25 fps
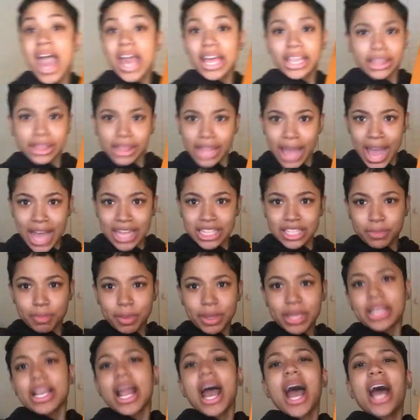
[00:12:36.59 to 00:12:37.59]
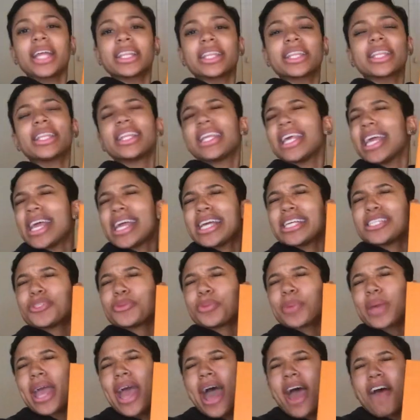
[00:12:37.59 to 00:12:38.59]
And last but not
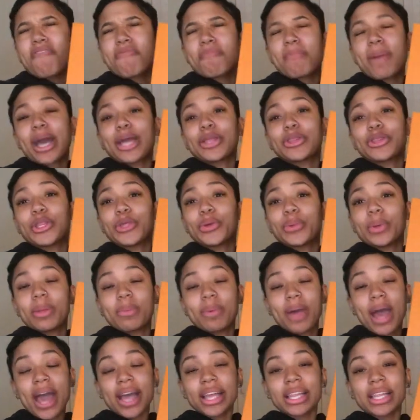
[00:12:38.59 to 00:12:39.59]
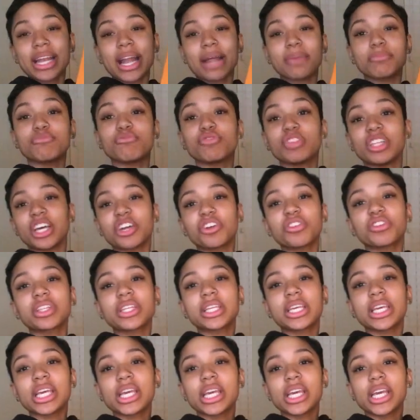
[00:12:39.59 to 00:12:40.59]
least, we have my Louis bag that I'm
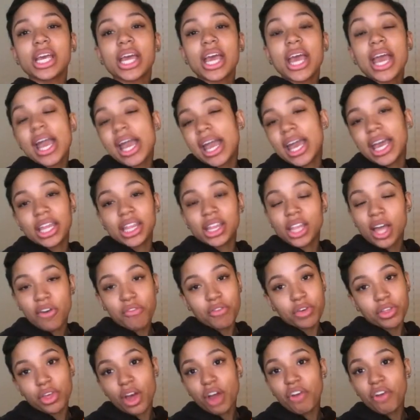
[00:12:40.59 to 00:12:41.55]
literally in love with